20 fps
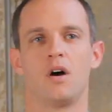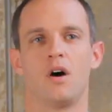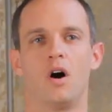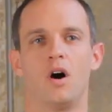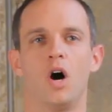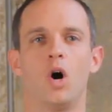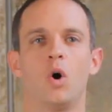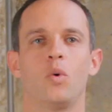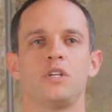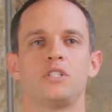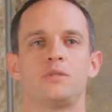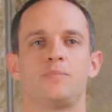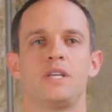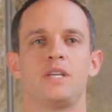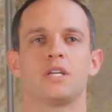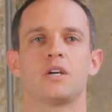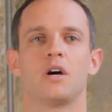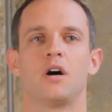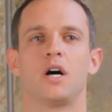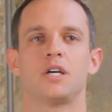Always be
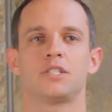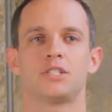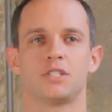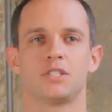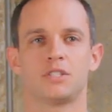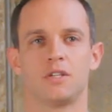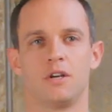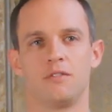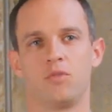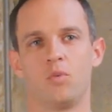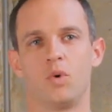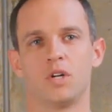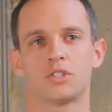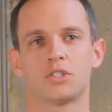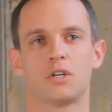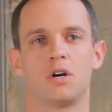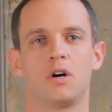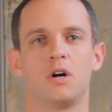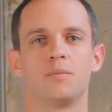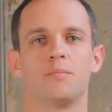cautious of what's
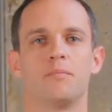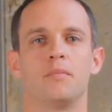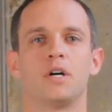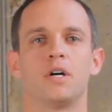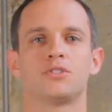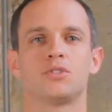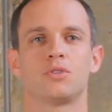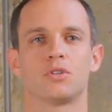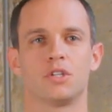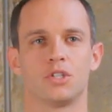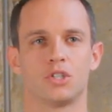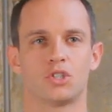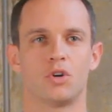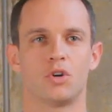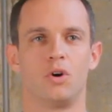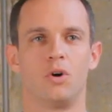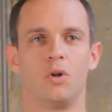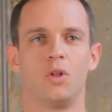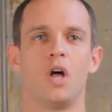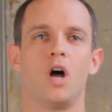called muzzle
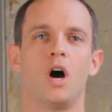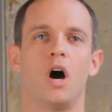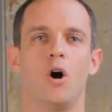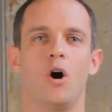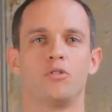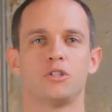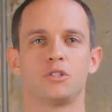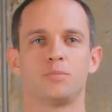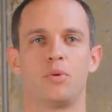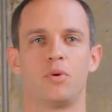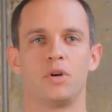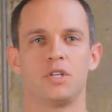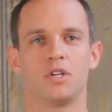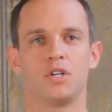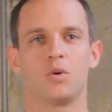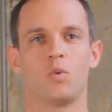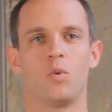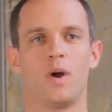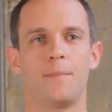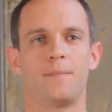control. Always point
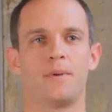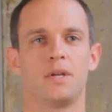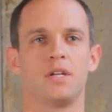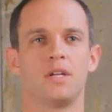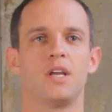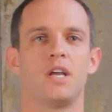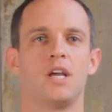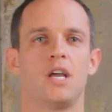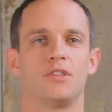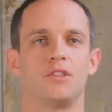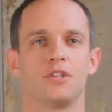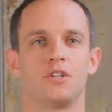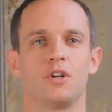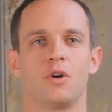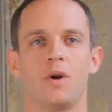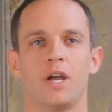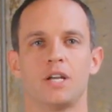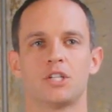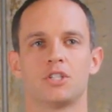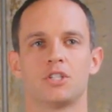your weapon in the
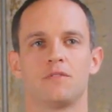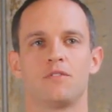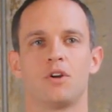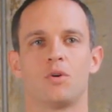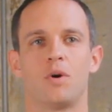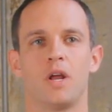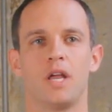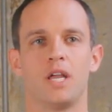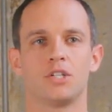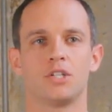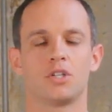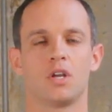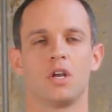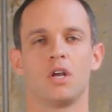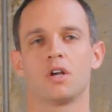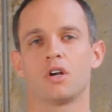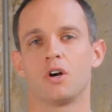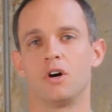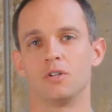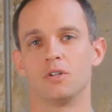direction of the range,
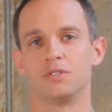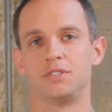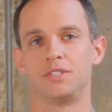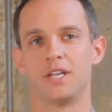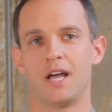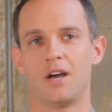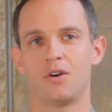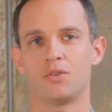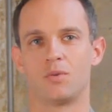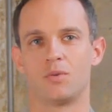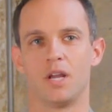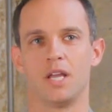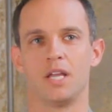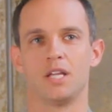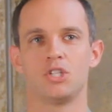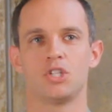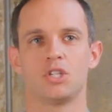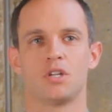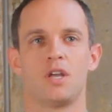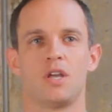called
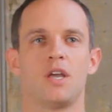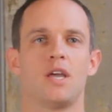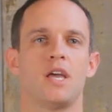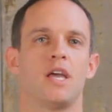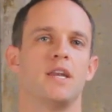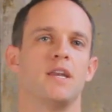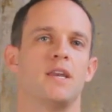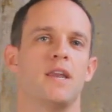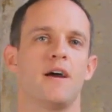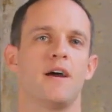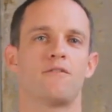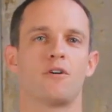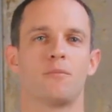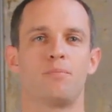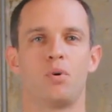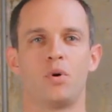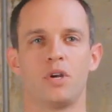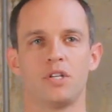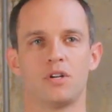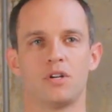downrange, and never
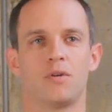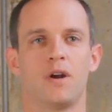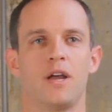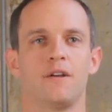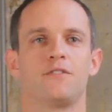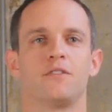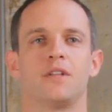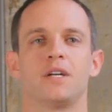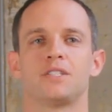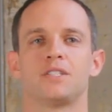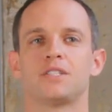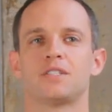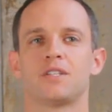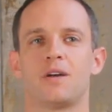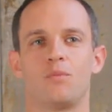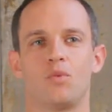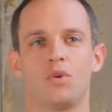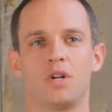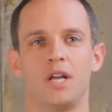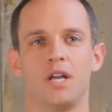point your rifle at
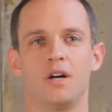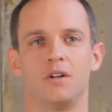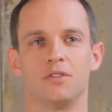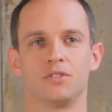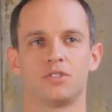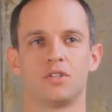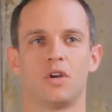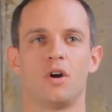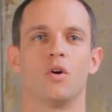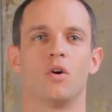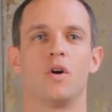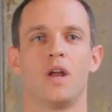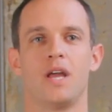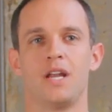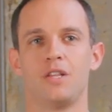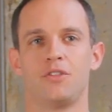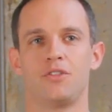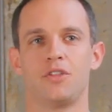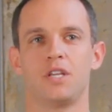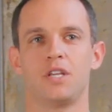someone else or
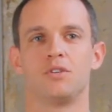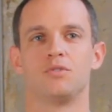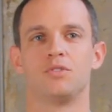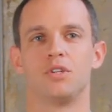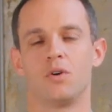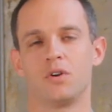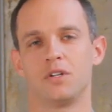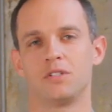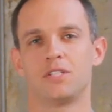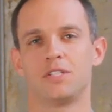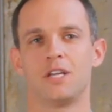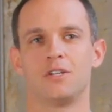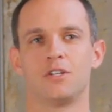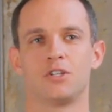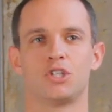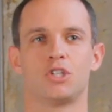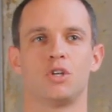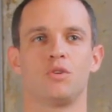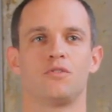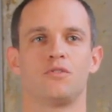anything you don't intend to
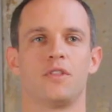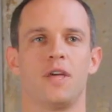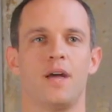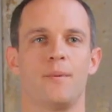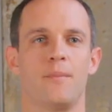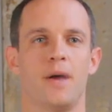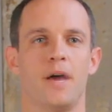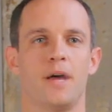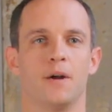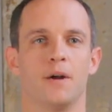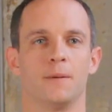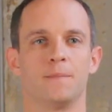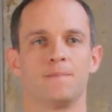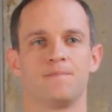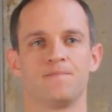shoot for that matter.